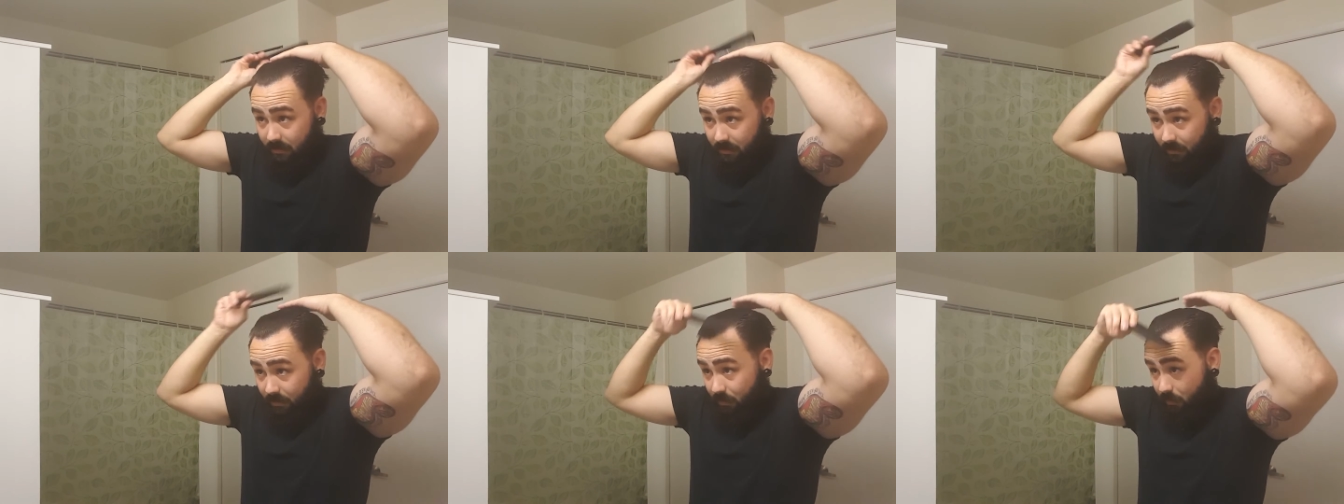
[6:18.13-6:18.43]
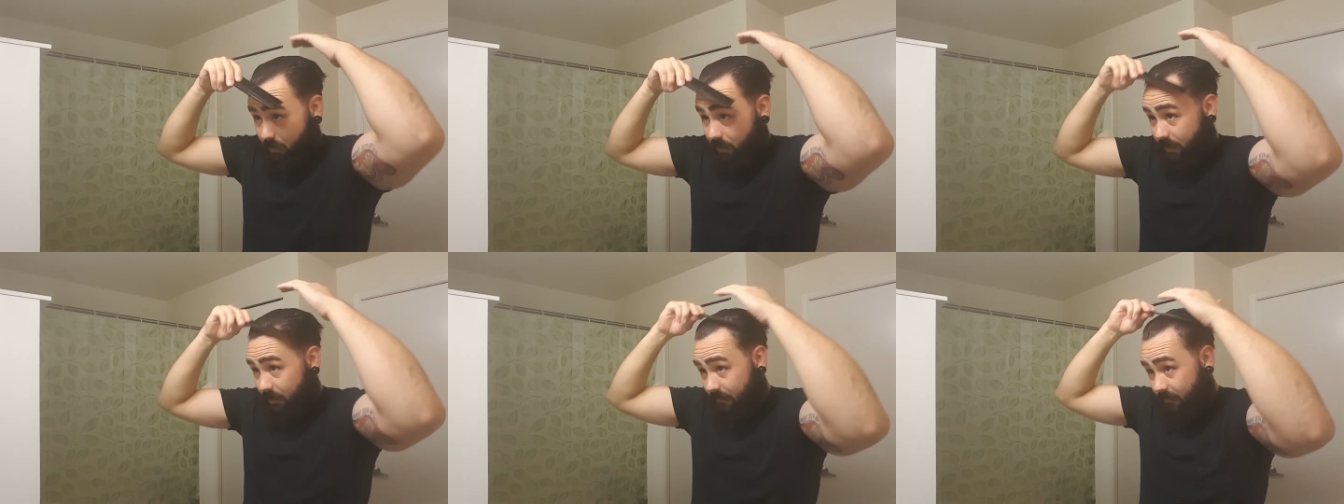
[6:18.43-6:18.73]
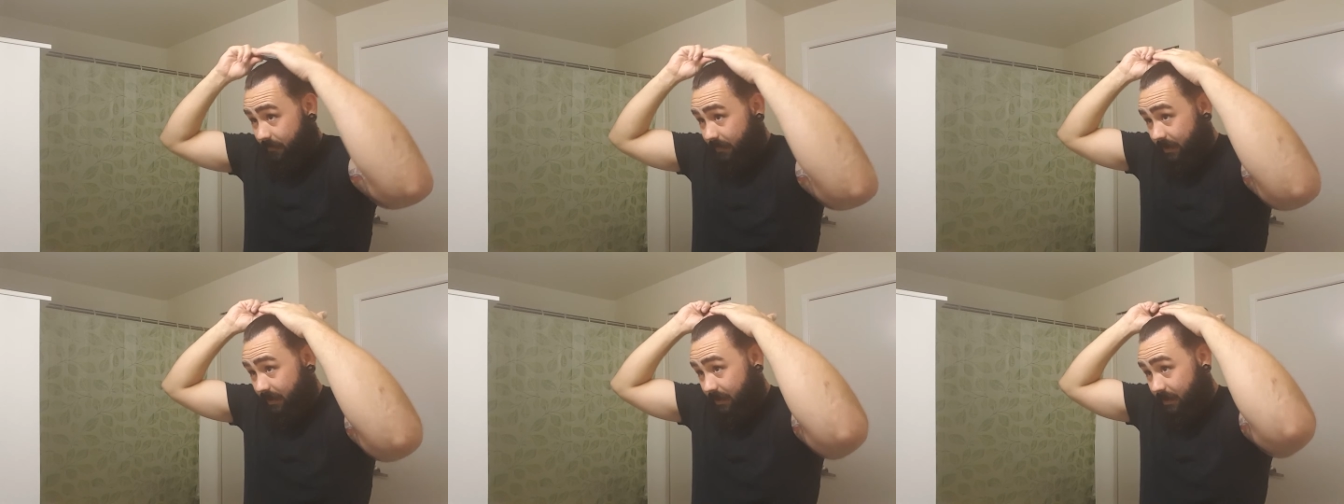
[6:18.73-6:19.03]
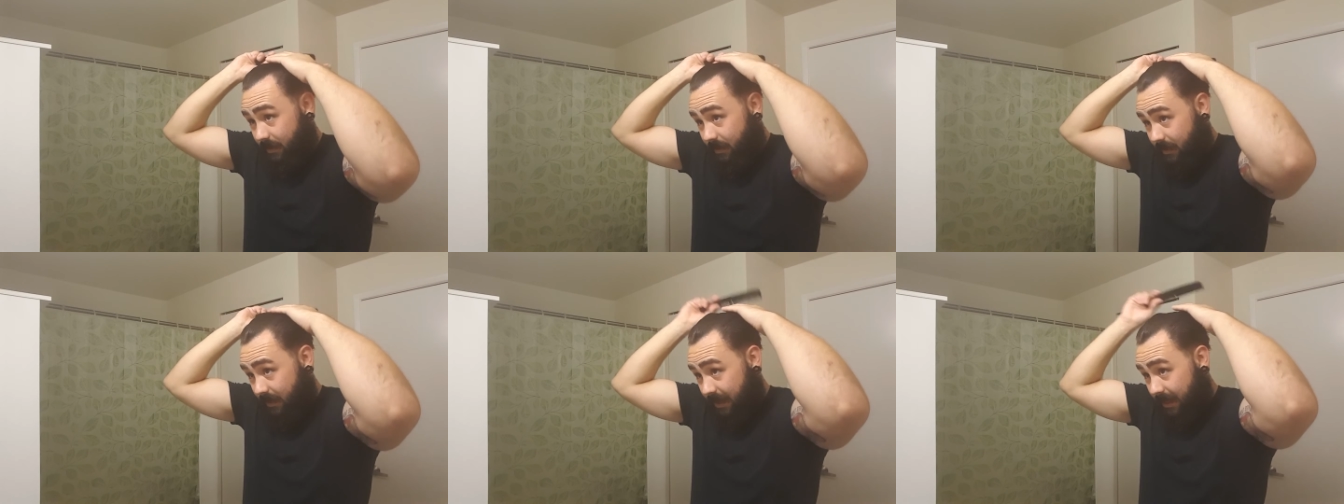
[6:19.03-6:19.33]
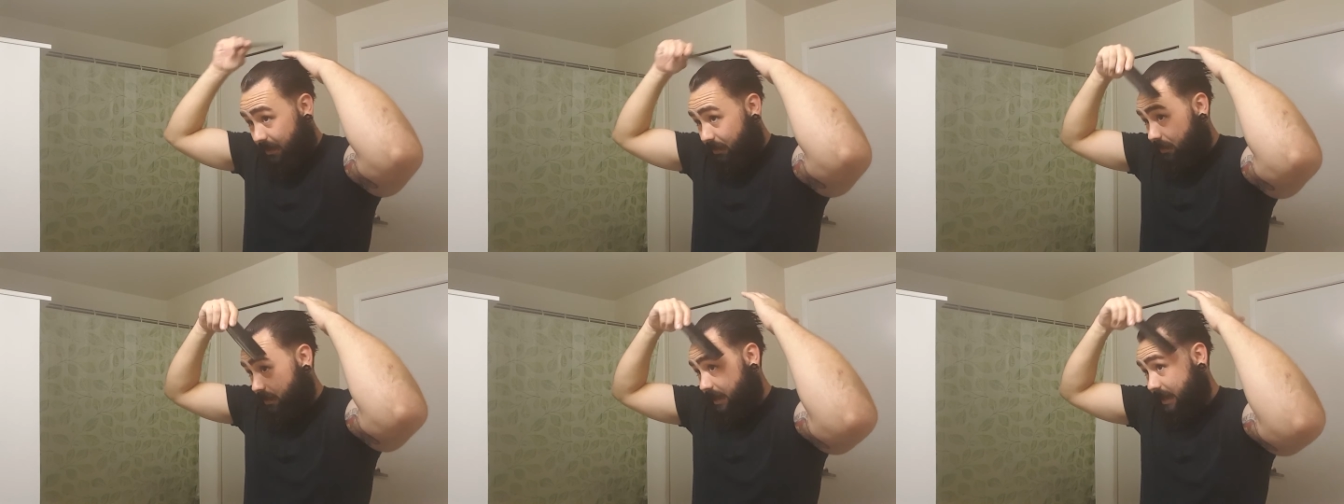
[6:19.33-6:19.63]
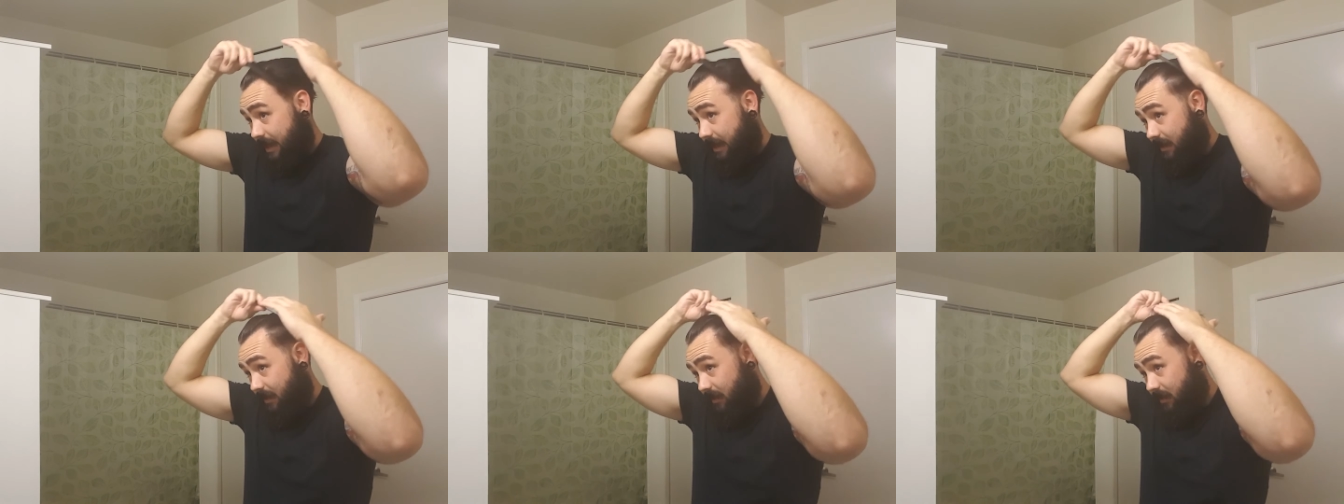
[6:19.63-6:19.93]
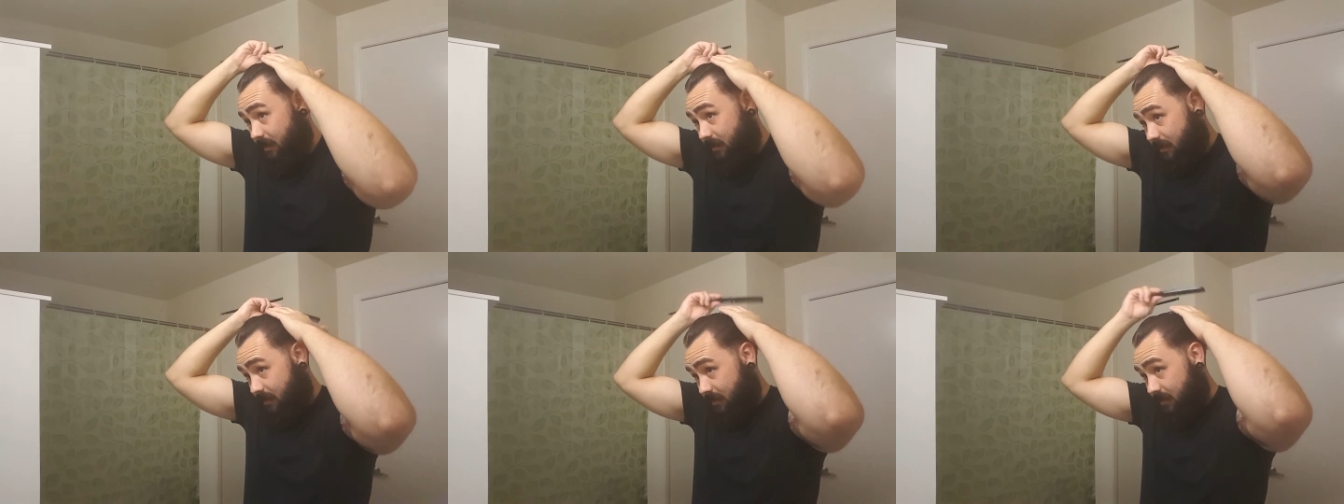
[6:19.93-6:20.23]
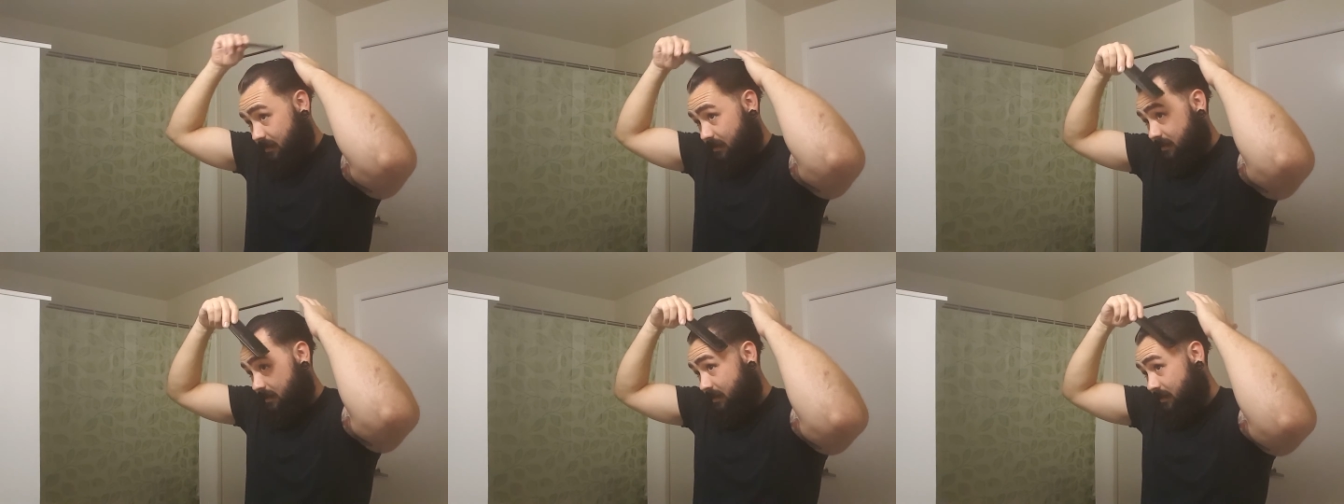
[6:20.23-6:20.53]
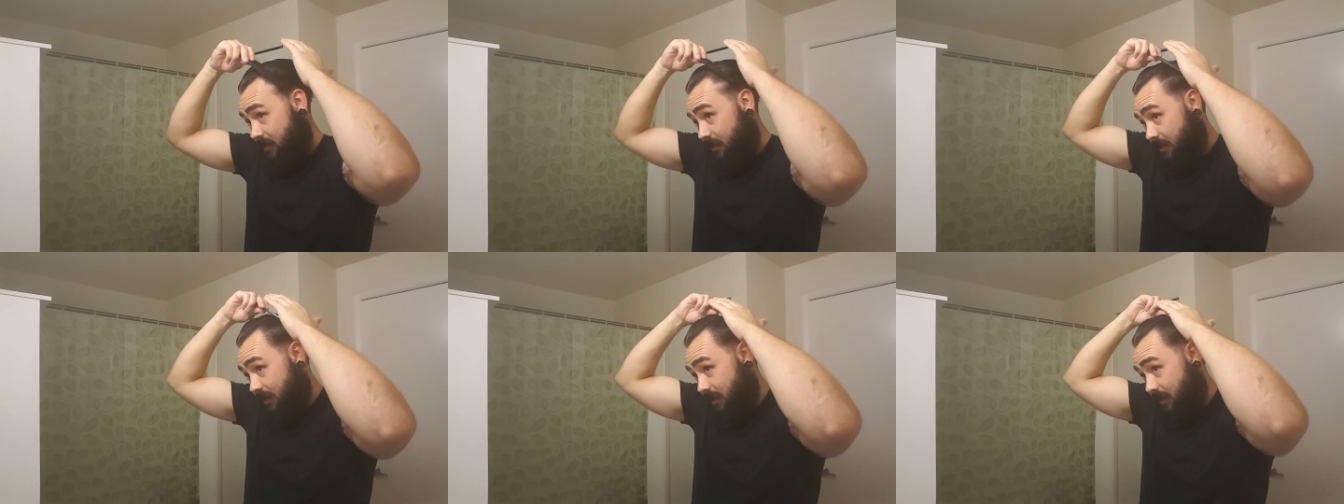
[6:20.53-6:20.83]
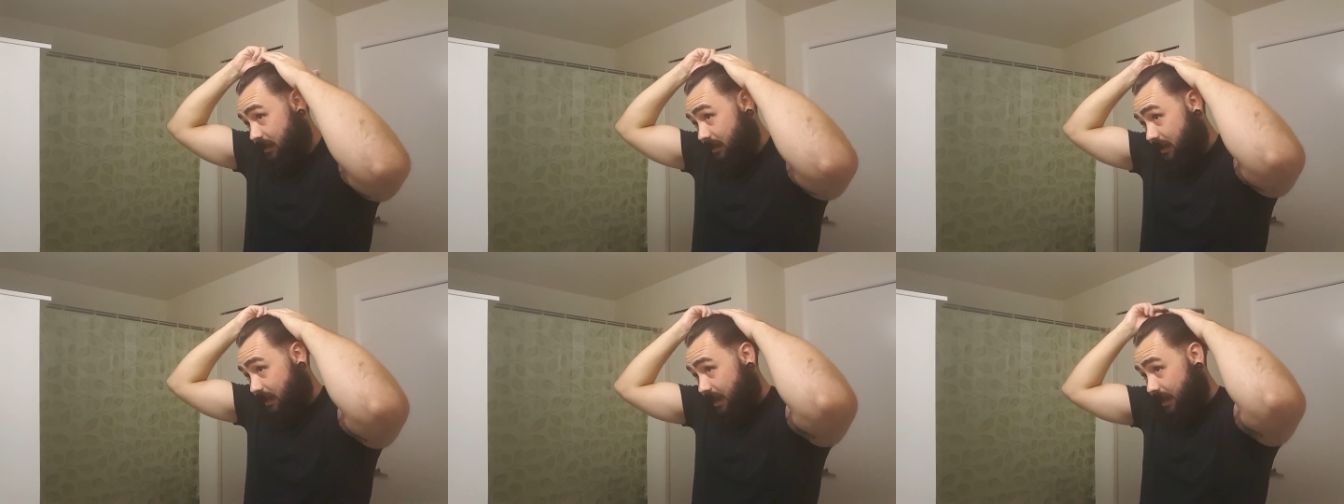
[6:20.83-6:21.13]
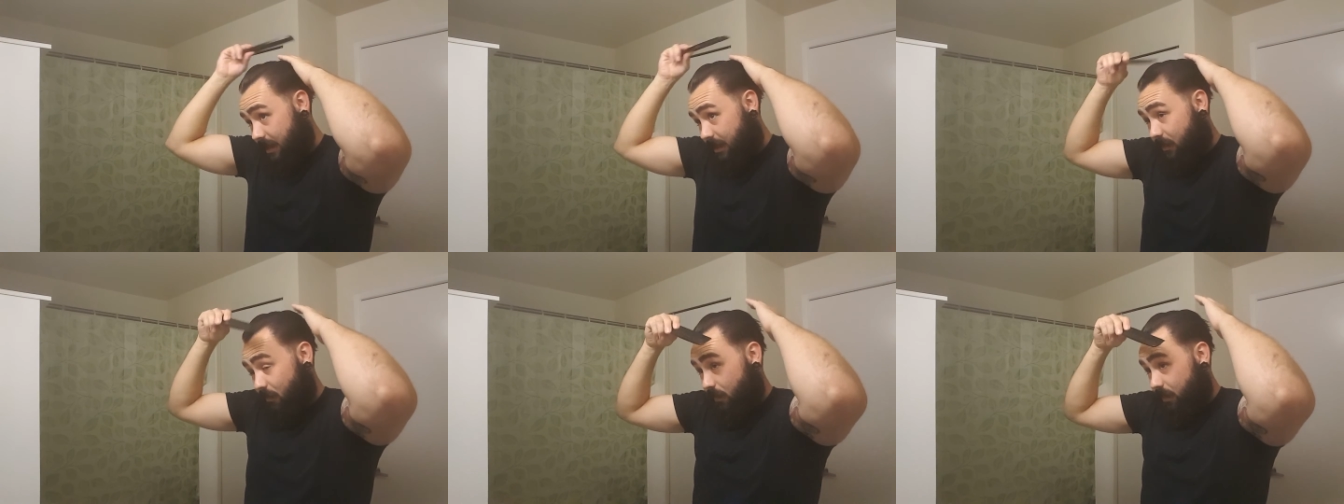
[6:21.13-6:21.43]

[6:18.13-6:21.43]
You really feel it in your hair, and you can